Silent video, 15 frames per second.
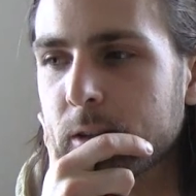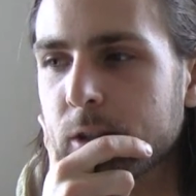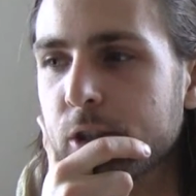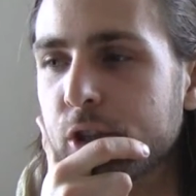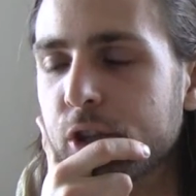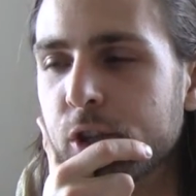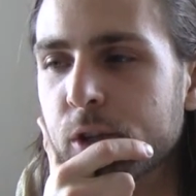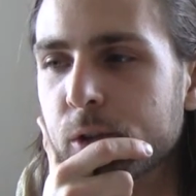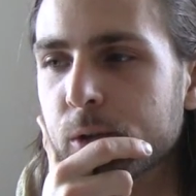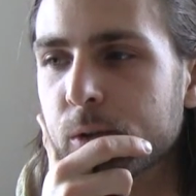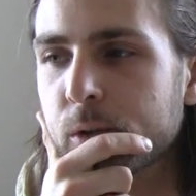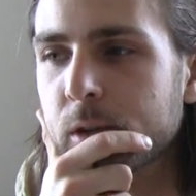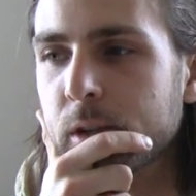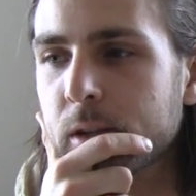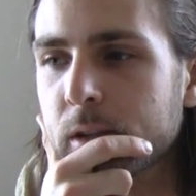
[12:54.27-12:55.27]

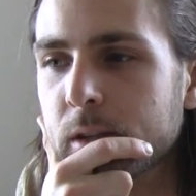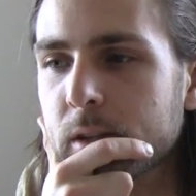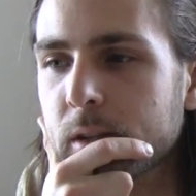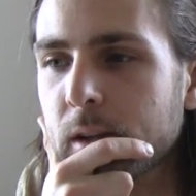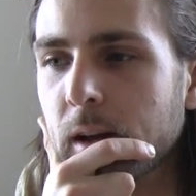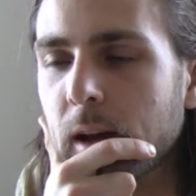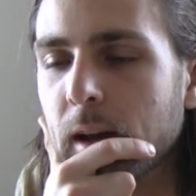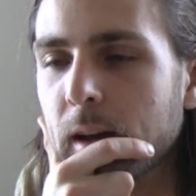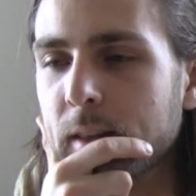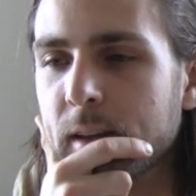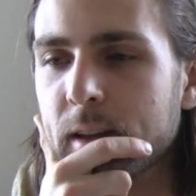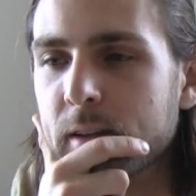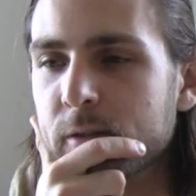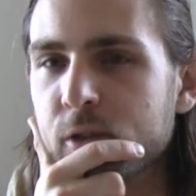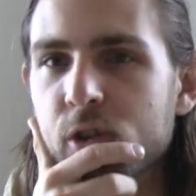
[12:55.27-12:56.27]
June, uh, the
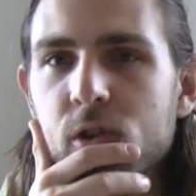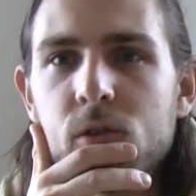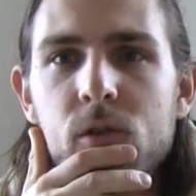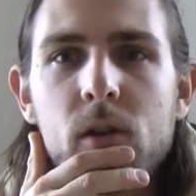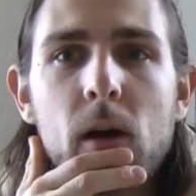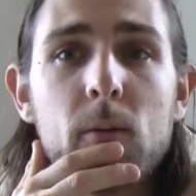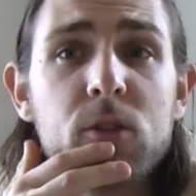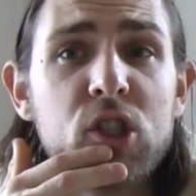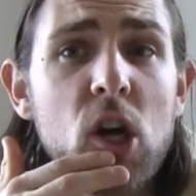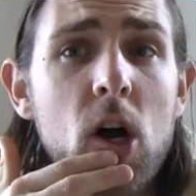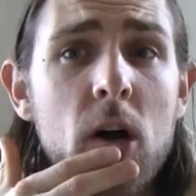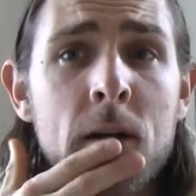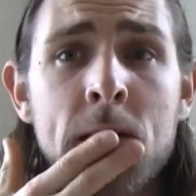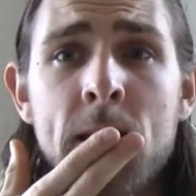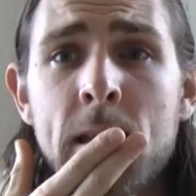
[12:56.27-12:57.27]
end of June, I was
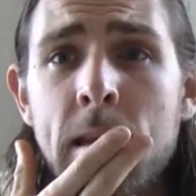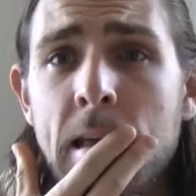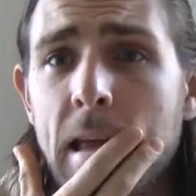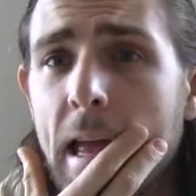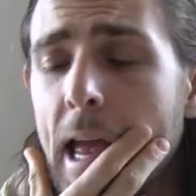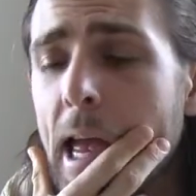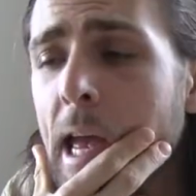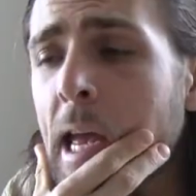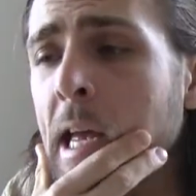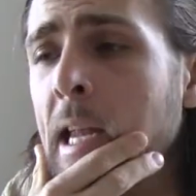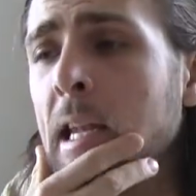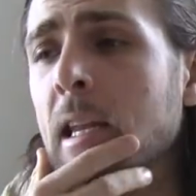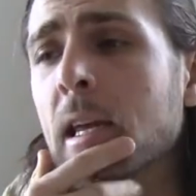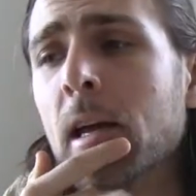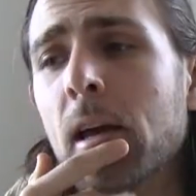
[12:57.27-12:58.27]
gone.
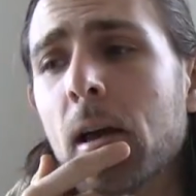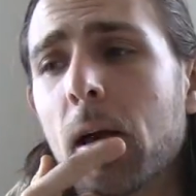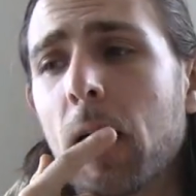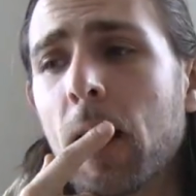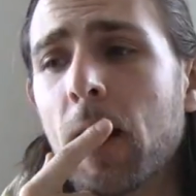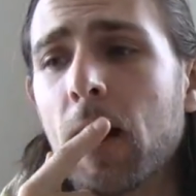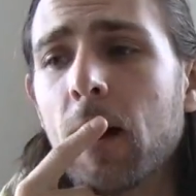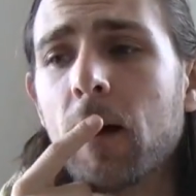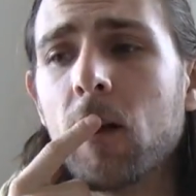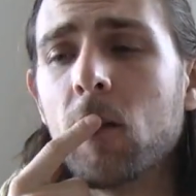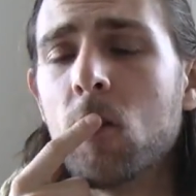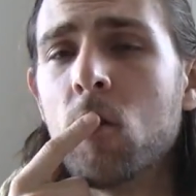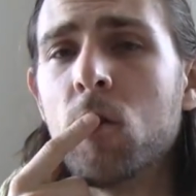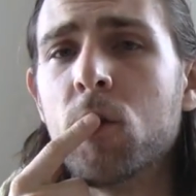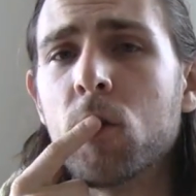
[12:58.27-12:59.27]
And uh,
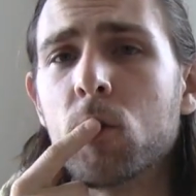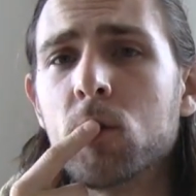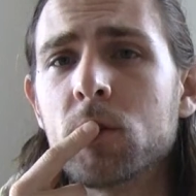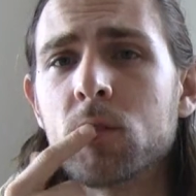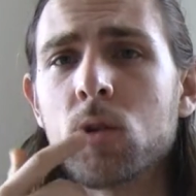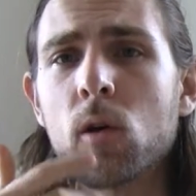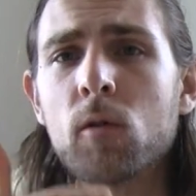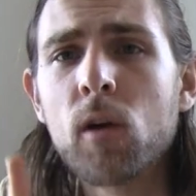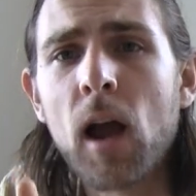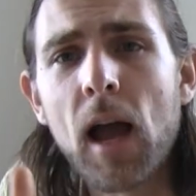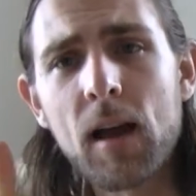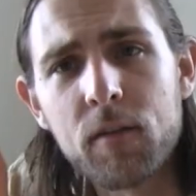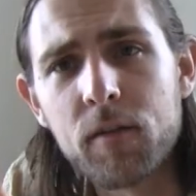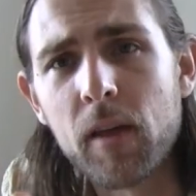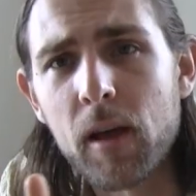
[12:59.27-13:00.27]
there was over
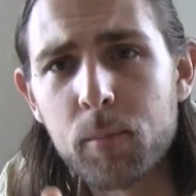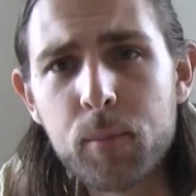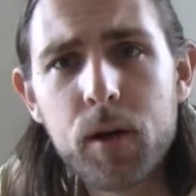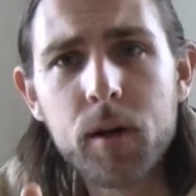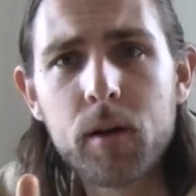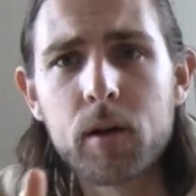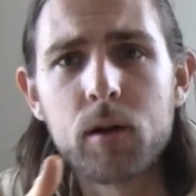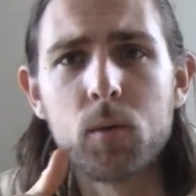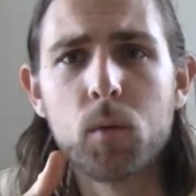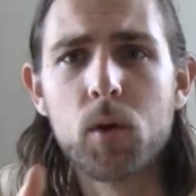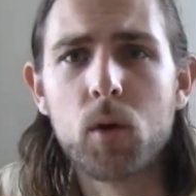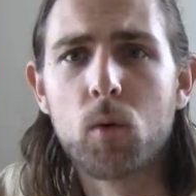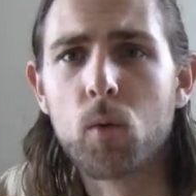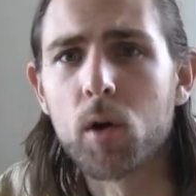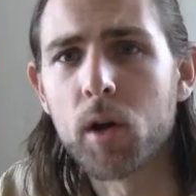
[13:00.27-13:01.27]
half that period we
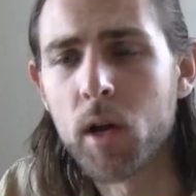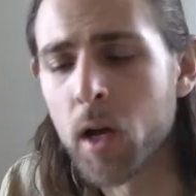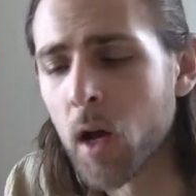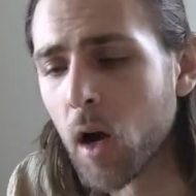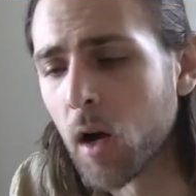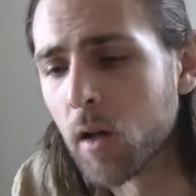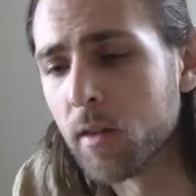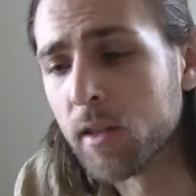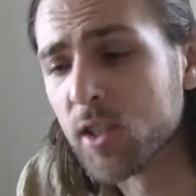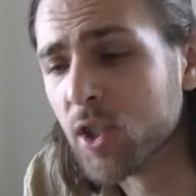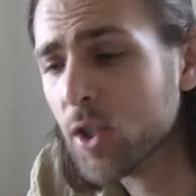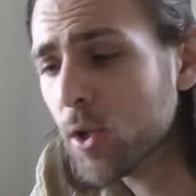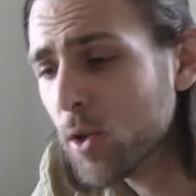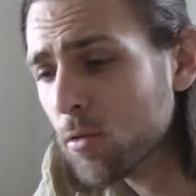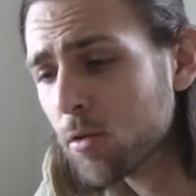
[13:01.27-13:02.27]
were working on these
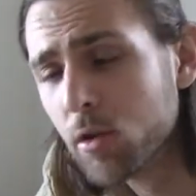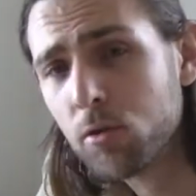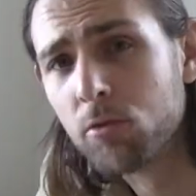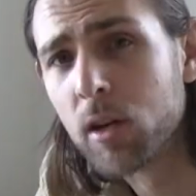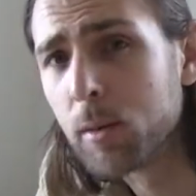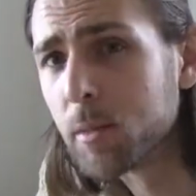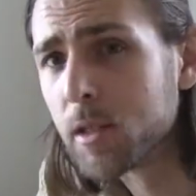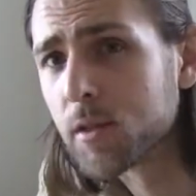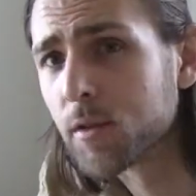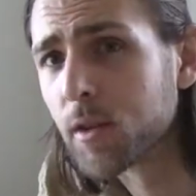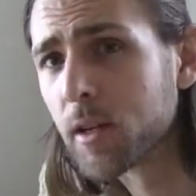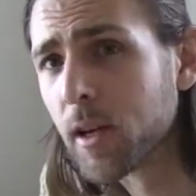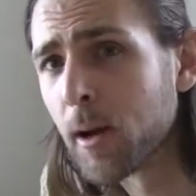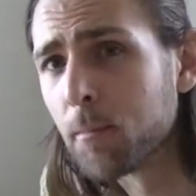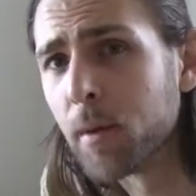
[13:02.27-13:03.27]
new agreements for
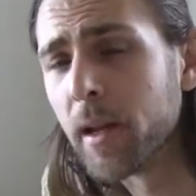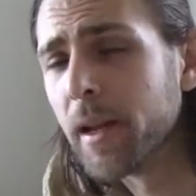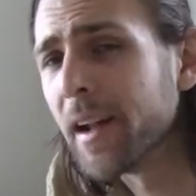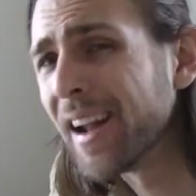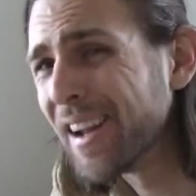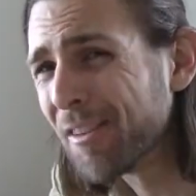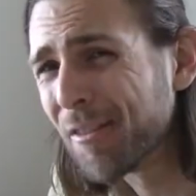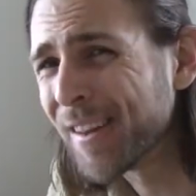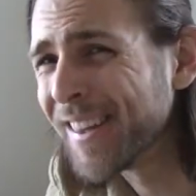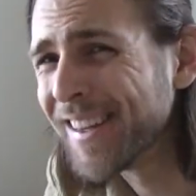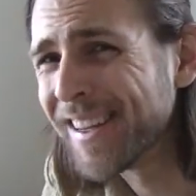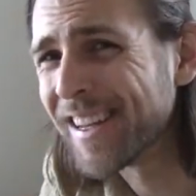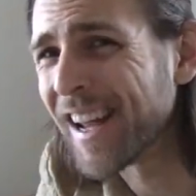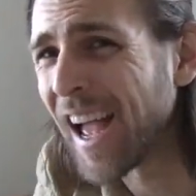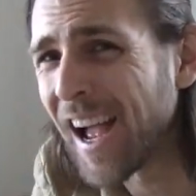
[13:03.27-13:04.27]
the company and I really
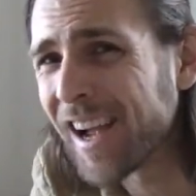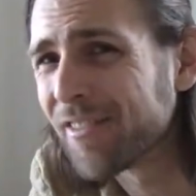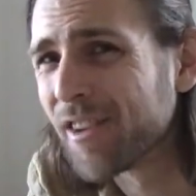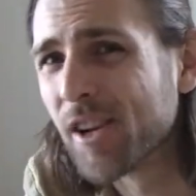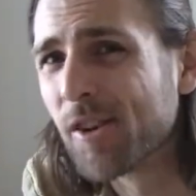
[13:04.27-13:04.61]
didn't have an